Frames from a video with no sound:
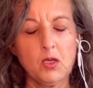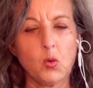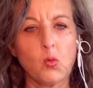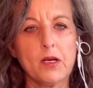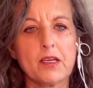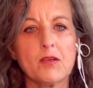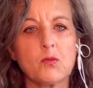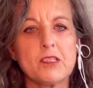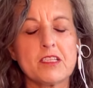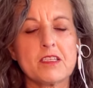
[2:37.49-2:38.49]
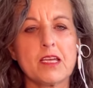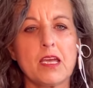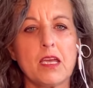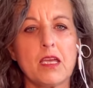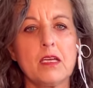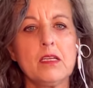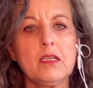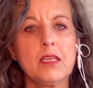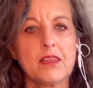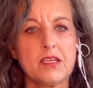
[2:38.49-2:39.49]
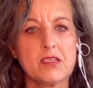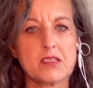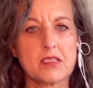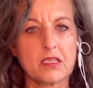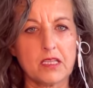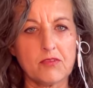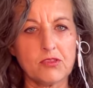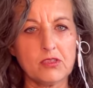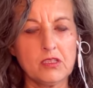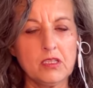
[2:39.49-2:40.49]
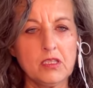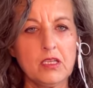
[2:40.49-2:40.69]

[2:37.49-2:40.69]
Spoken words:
Where can we say this is the level